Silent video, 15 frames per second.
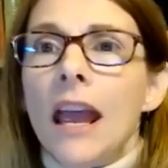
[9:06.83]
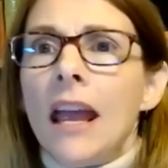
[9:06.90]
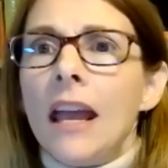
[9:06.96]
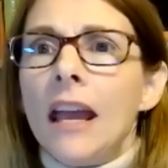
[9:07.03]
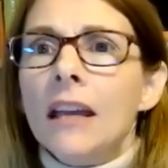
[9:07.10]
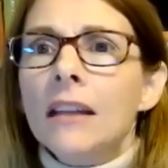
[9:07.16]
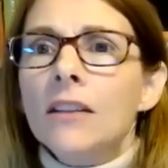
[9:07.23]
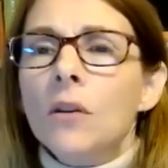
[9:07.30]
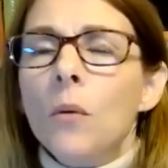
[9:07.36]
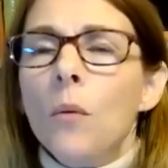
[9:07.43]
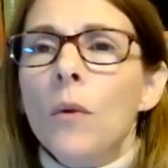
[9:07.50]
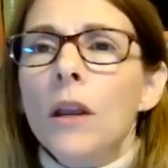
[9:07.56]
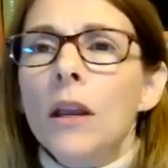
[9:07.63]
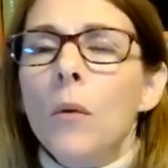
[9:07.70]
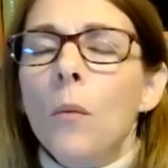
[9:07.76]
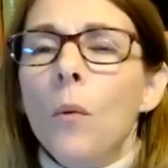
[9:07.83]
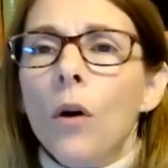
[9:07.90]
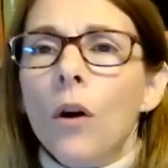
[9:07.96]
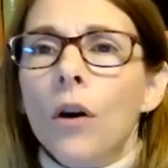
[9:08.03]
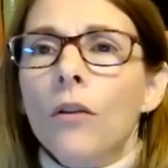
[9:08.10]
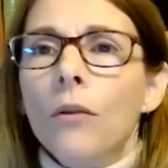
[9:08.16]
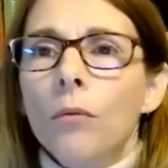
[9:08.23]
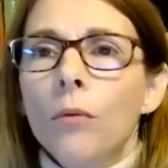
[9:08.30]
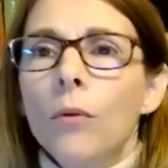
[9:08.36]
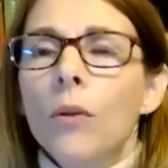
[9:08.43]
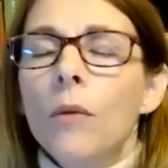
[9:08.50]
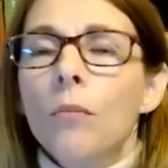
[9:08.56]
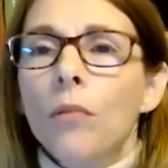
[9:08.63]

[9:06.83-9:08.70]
And we work through the